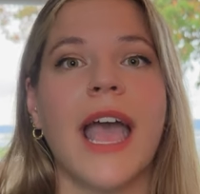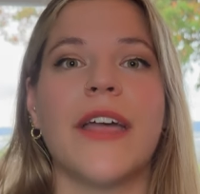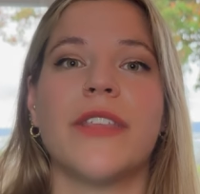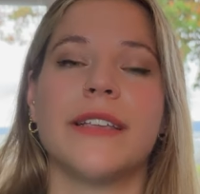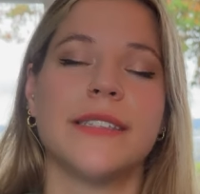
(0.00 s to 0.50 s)

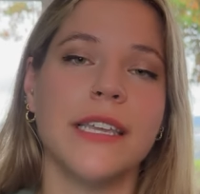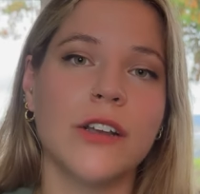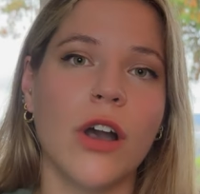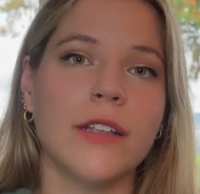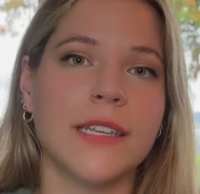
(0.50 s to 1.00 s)
and they see
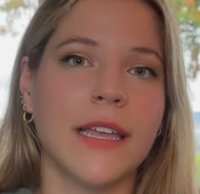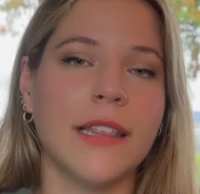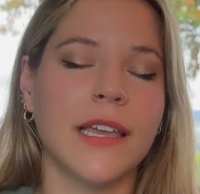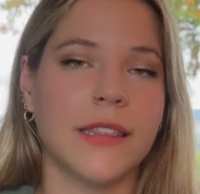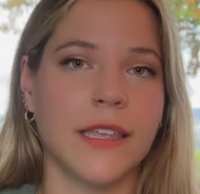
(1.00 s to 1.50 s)

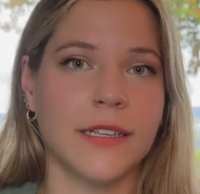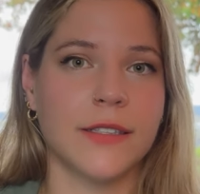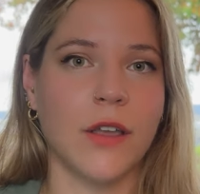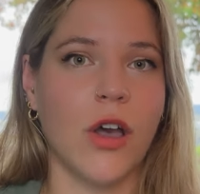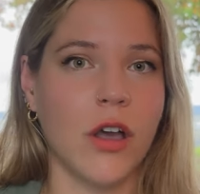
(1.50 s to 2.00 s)
content like
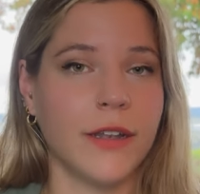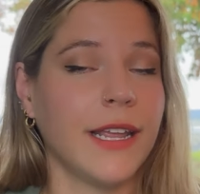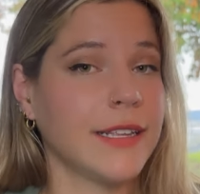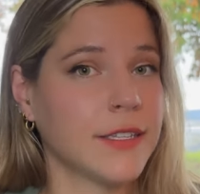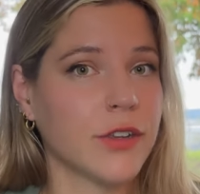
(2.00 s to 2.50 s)
this on
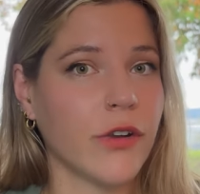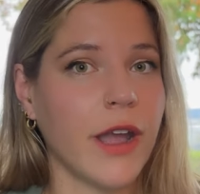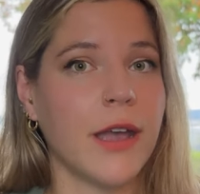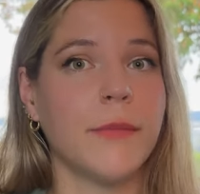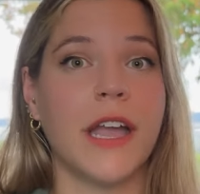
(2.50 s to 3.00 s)

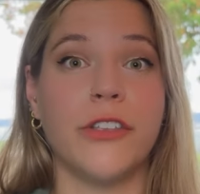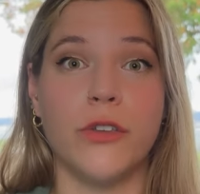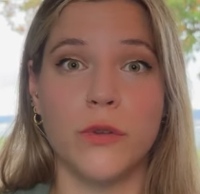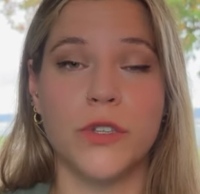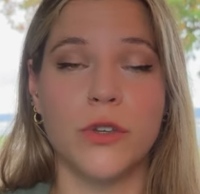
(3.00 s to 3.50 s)
Instagram and
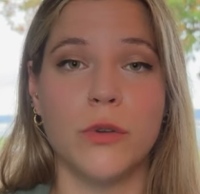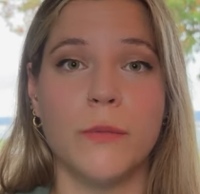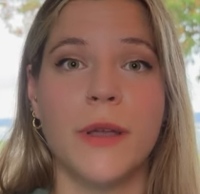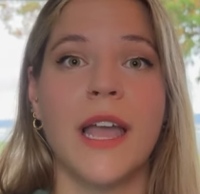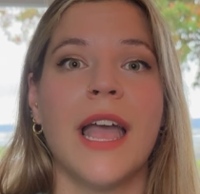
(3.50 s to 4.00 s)
YouTube